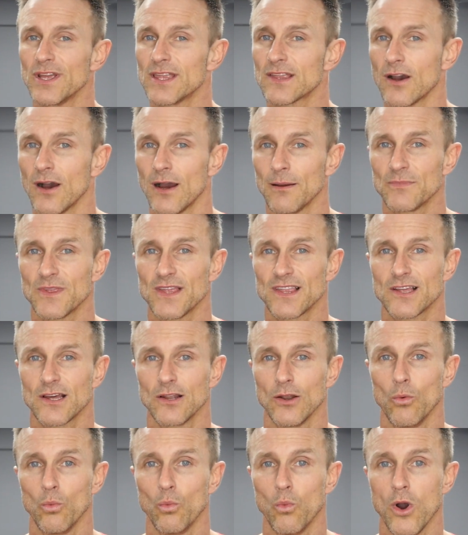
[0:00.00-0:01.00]
times is
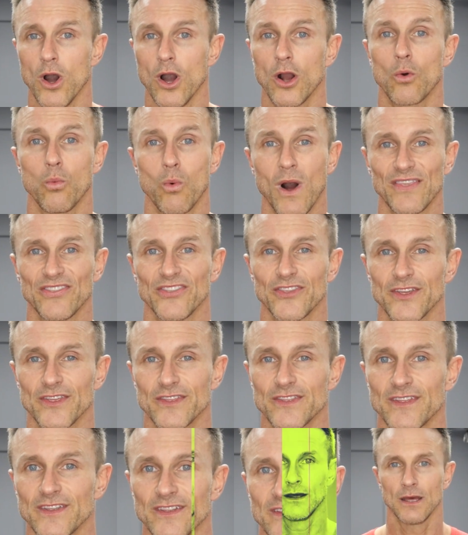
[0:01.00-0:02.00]
going to work
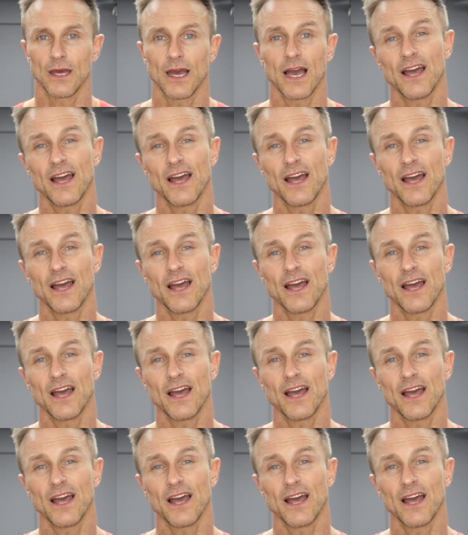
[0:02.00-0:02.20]
wonders.